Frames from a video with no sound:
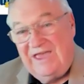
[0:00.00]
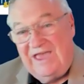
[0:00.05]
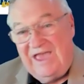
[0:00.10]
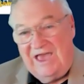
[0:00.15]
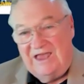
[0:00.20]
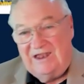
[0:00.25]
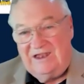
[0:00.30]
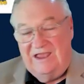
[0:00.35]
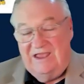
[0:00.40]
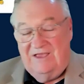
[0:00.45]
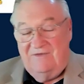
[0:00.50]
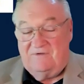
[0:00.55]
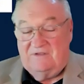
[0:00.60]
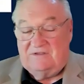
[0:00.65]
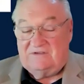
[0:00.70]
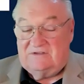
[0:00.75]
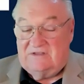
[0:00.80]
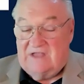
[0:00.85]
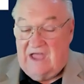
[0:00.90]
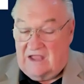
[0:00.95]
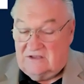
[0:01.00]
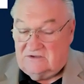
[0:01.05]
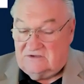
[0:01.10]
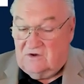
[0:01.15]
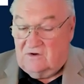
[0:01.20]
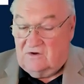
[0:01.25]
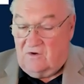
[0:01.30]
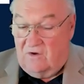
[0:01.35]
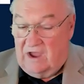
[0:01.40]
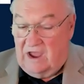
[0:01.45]
And if it's not
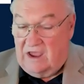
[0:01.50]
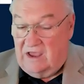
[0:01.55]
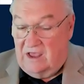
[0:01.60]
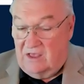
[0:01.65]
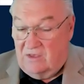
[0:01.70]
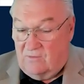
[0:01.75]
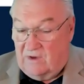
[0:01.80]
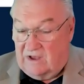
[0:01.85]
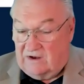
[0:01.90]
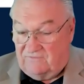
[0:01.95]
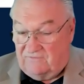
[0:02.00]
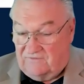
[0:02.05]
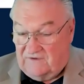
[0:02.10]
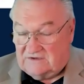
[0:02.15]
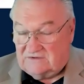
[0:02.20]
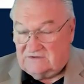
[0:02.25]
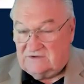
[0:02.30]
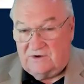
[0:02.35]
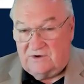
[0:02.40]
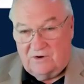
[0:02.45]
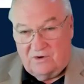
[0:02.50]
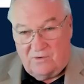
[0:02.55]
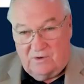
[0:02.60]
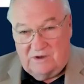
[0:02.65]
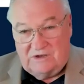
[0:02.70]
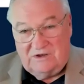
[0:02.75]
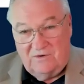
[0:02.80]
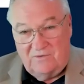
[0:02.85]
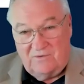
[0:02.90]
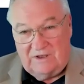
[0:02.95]
so great, you either want to fix it or
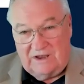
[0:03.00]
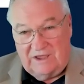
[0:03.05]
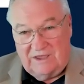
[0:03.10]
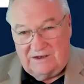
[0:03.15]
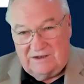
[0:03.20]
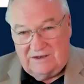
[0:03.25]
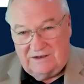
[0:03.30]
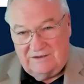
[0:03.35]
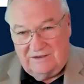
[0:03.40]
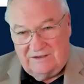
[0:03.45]
quit doing it.